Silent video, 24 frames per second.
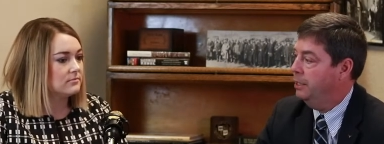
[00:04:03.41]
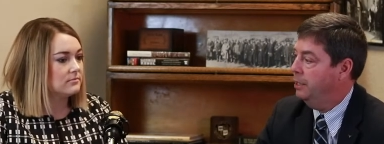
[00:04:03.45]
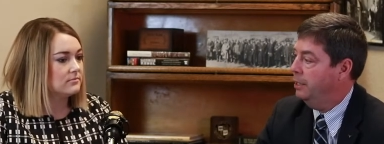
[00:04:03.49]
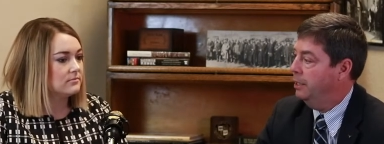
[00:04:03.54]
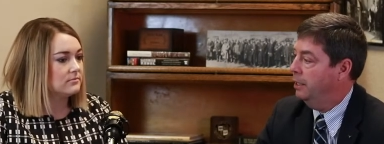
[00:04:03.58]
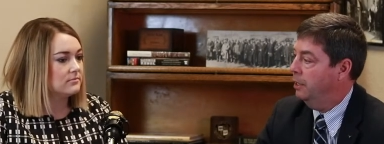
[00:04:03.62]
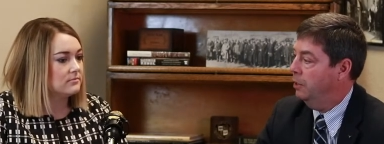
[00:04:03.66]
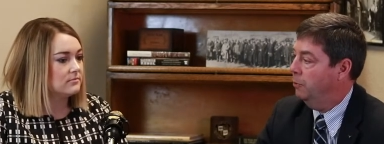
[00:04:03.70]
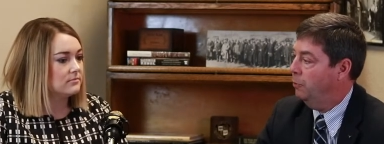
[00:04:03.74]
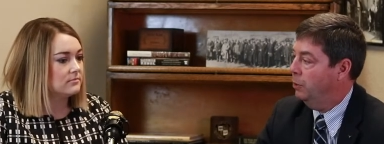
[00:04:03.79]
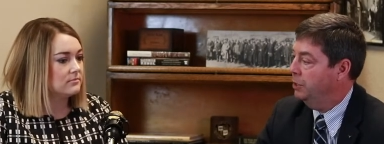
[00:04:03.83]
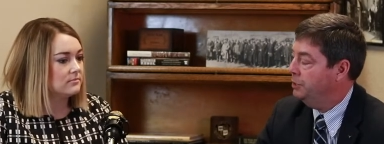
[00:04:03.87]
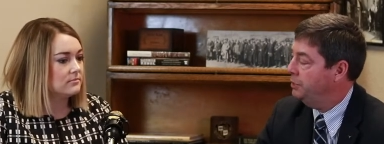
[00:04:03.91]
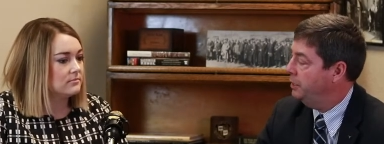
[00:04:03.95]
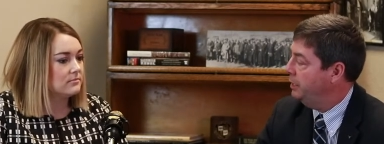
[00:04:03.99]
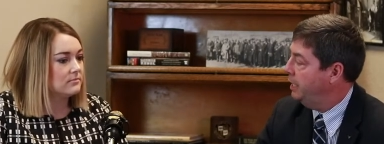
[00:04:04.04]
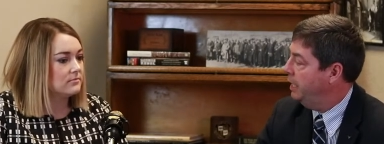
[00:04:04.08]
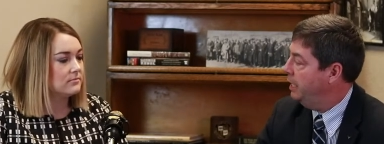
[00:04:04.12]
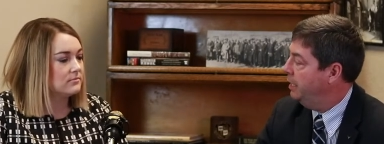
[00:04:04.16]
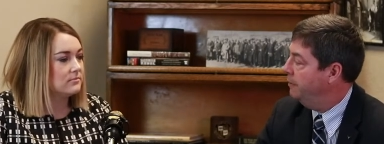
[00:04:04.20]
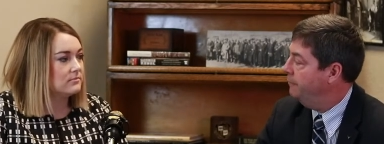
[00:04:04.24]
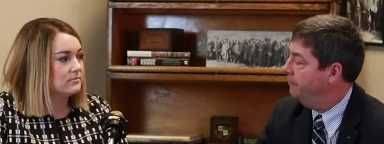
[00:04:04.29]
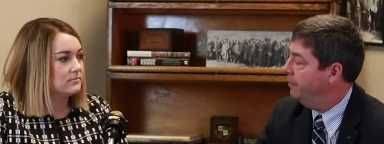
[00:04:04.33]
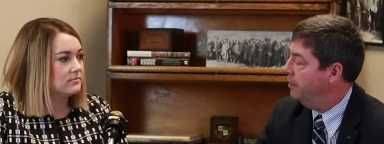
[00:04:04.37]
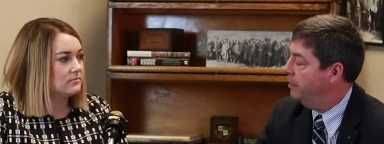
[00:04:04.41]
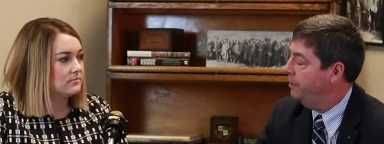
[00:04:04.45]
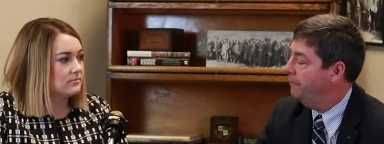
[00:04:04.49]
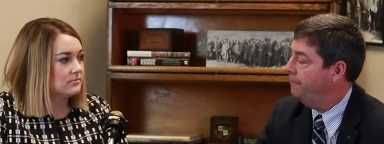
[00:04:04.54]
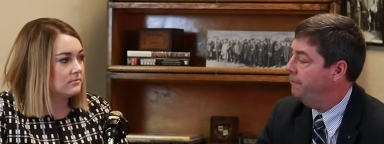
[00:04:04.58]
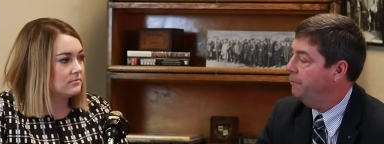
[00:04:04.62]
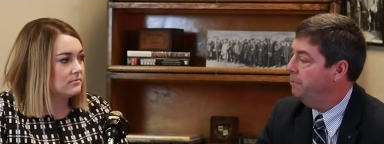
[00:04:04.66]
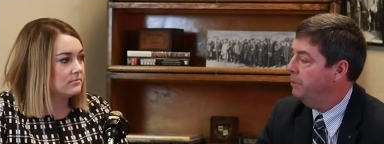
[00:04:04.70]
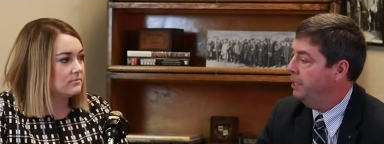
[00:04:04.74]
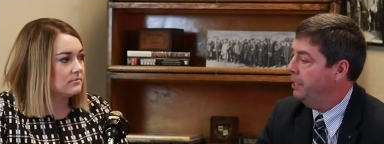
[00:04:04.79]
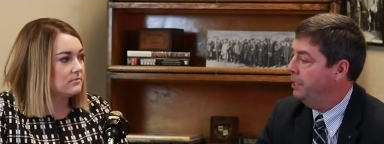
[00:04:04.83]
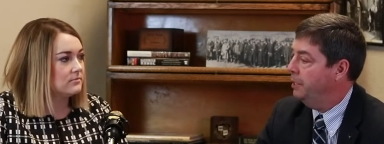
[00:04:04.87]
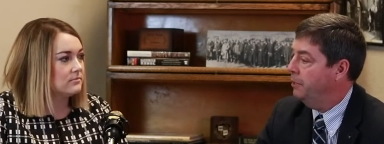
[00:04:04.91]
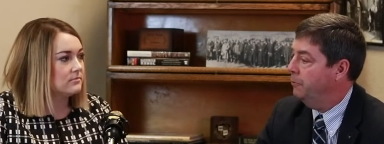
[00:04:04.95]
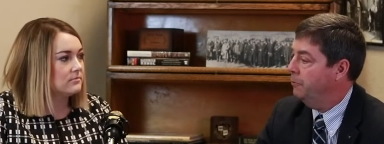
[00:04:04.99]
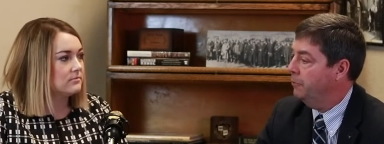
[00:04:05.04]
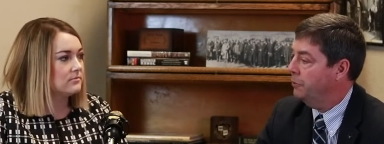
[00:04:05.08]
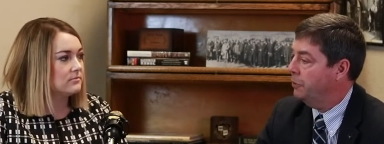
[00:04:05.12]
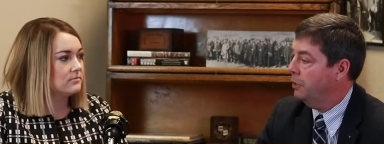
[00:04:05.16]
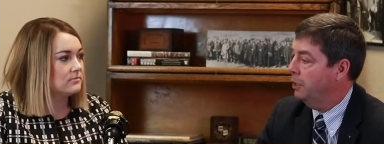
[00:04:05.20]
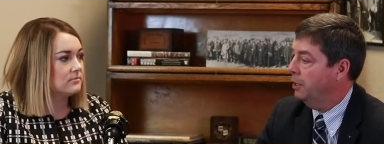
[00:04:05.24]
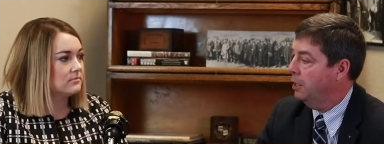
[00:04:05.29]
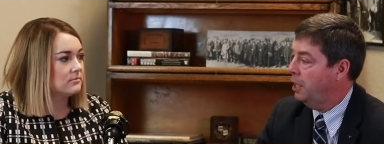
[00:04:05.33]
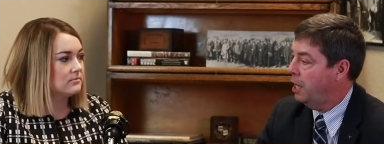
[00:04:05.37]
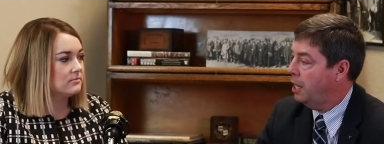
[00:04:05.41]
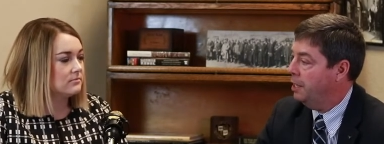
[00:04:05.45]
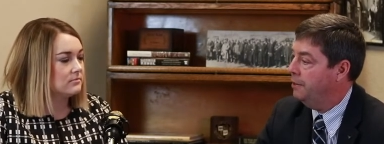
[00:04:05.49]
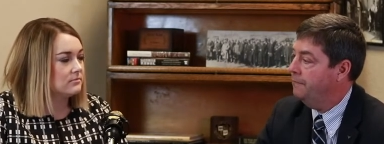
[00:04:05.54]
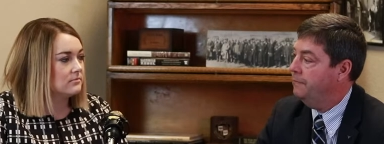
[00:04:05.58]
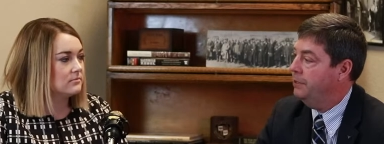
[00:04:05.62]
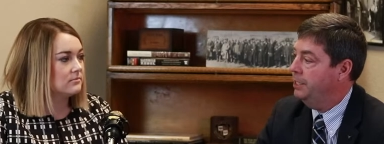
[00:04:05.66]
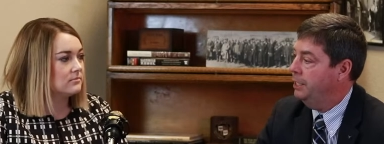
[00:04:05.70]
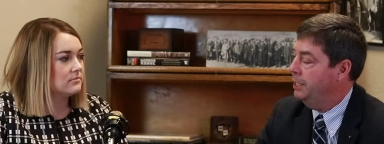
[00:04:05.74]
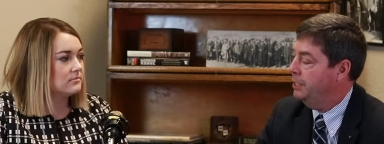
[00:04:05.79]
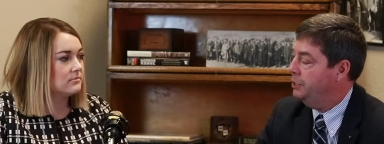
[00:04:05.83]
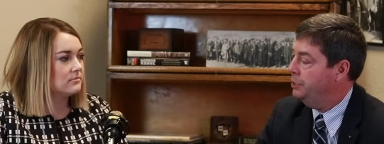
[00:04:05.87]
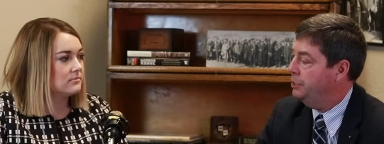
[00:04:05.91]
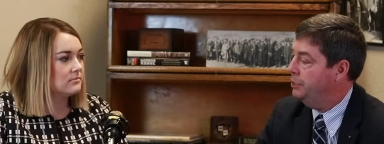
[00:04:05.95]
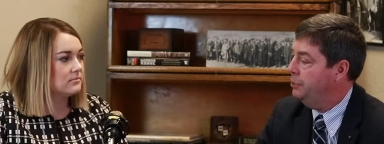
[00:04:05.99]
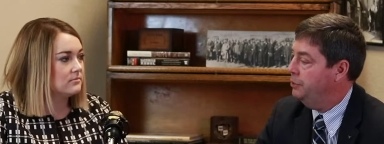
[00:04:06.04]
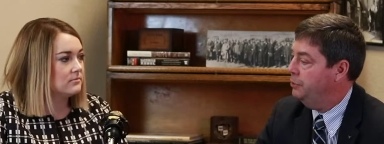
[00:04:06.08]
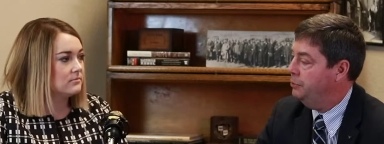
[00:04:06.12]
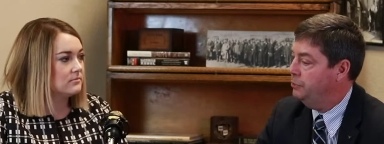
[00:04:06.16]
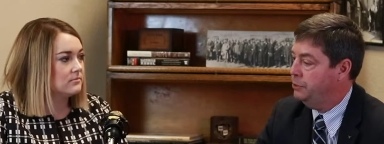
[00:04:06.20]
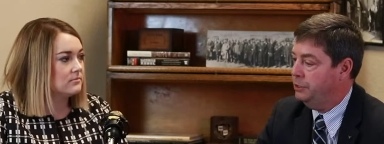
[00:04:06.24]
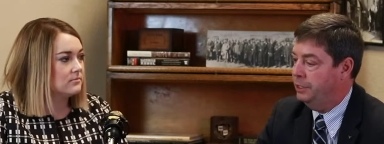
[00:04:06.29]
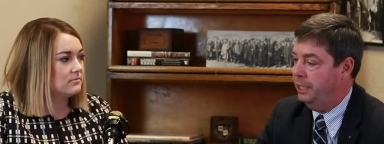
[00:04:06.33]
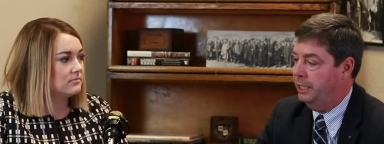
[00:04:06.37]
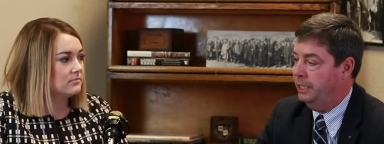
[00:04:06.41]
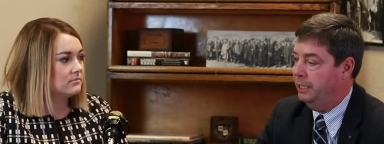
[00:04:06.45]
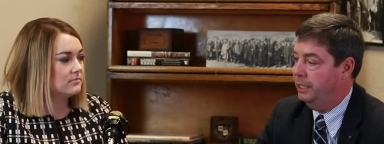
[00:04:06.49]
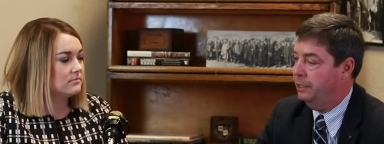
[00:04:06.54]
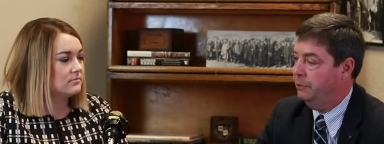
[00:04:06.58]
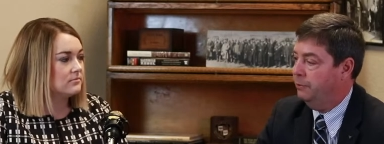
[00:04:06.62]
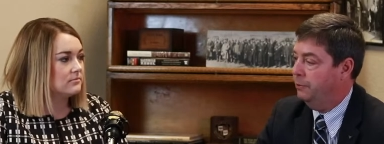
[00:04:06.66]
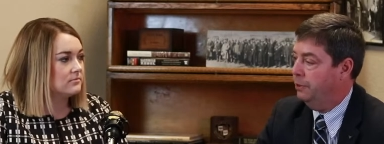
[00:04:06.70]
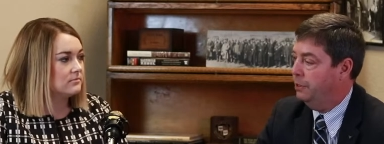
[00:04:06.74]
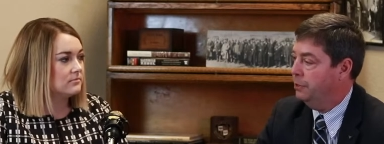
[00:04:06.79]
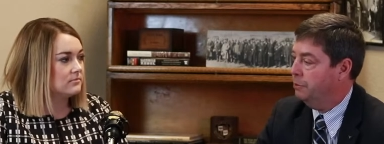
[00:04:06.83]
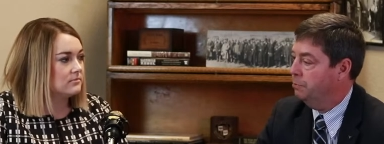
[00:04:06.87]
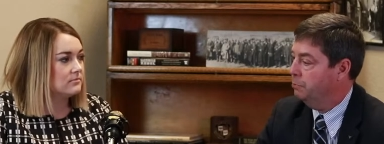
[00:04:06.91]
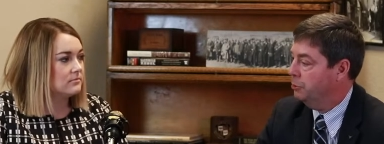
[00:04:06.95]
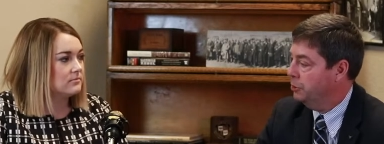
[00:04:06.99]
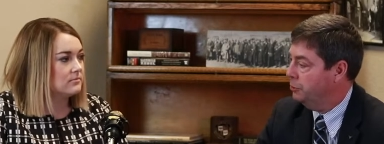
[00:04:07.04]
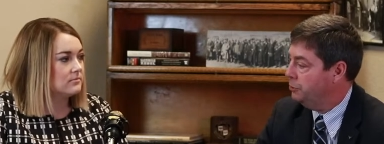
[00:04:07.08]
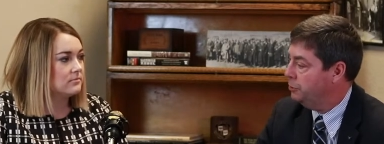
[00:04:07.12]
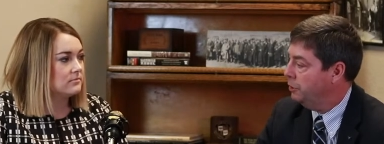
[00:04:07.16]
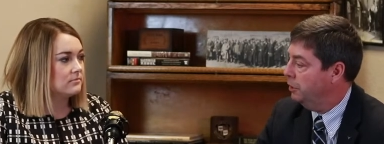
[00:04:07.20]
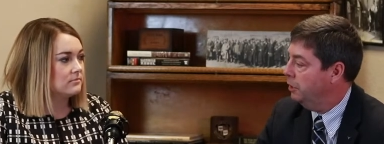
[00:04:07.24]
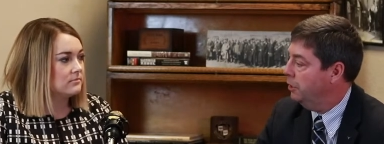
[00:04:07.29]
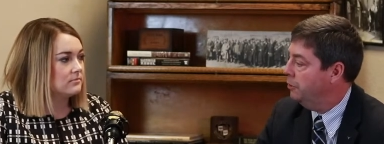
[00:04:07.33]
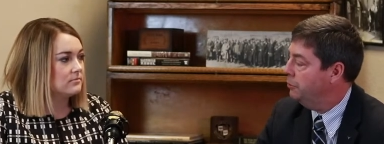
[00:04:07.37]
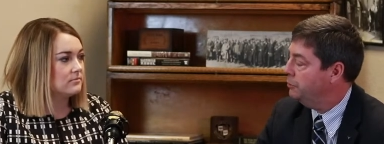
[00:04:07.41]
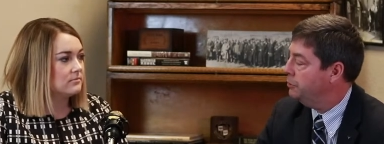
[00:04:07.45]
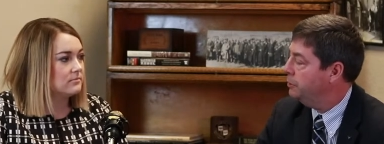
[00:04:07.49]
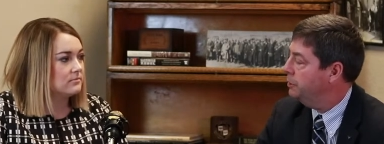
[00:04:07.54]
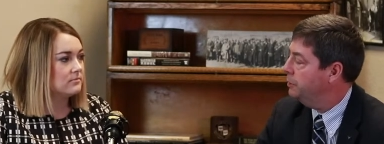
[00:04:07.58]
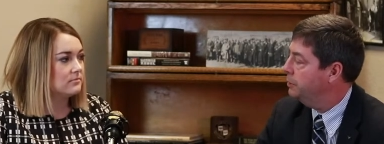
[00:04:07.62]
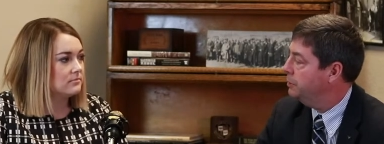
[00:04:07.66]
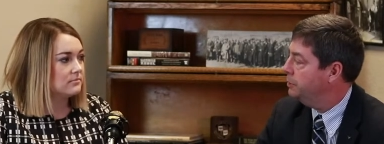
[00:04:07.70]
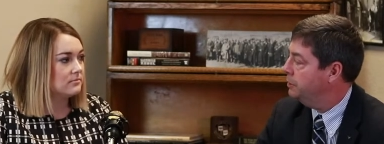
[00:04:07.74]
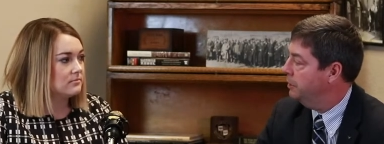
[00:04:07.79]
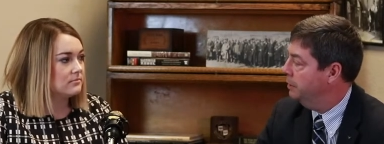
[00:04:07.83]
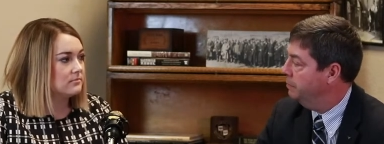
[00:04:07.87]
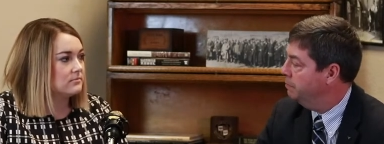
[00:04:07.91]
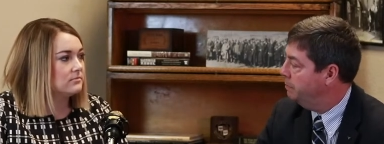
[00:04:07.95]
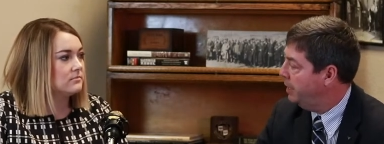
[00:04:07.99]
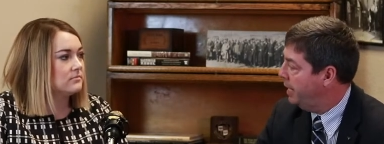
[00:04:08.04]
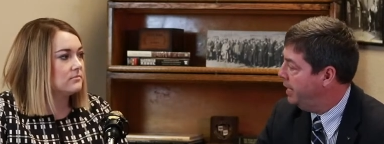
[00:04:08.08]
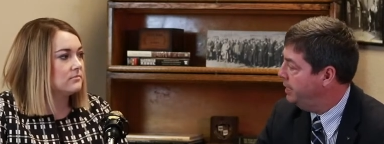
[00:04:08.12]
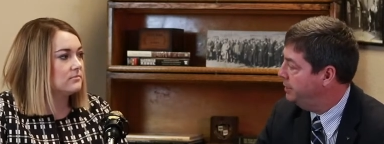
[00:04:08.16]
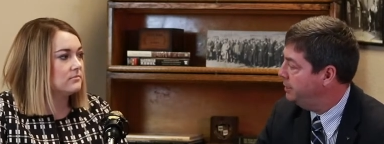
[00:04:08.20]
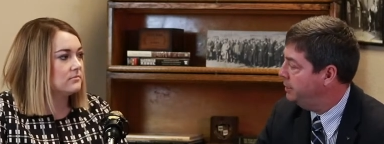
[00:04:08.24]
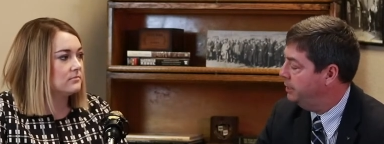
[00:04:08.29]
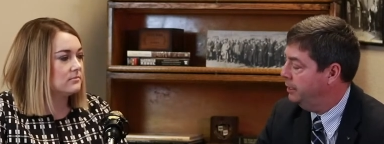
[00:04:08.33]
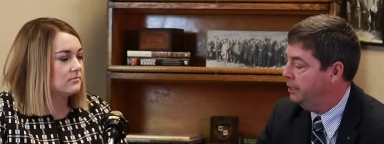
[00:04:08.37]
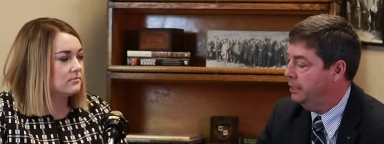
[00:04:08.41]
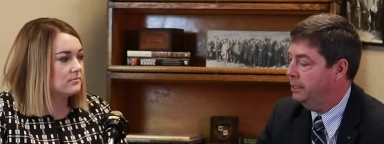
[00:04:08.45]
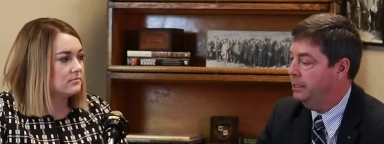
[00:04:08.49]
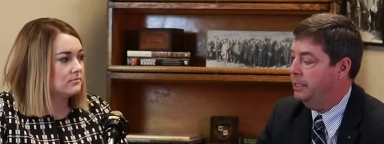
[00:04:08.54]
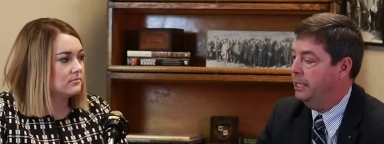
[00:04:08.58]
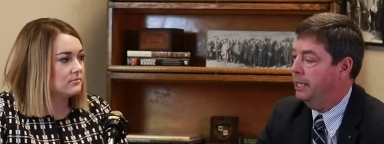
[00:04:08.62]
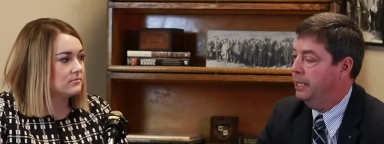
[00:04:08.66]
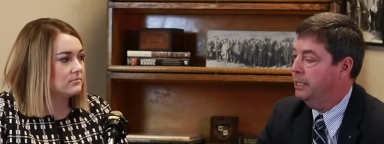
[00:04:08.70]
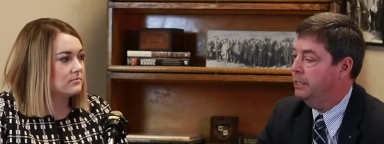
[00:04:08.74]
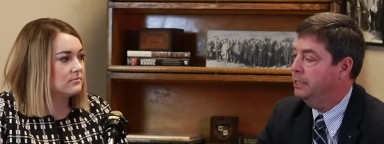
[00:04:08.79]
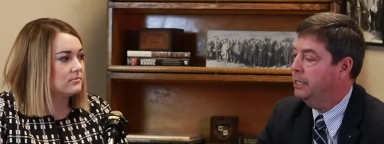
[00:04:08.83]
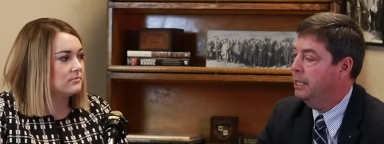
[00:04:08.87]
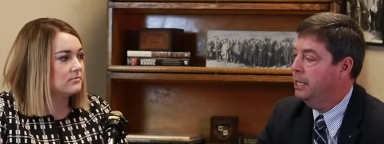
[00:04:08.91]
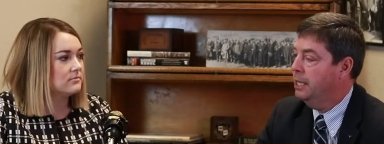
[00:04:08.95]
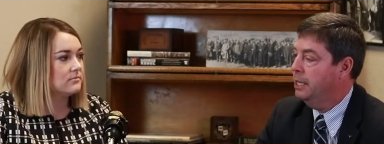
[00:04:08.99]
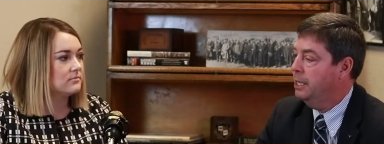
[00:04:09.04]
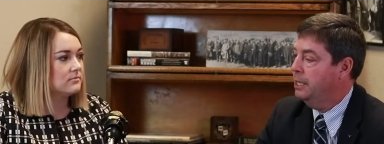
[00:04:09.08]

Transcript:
Speaker 1: Uh, once again, very familiar with a lot of the issues dealing with brucellosis and bison, and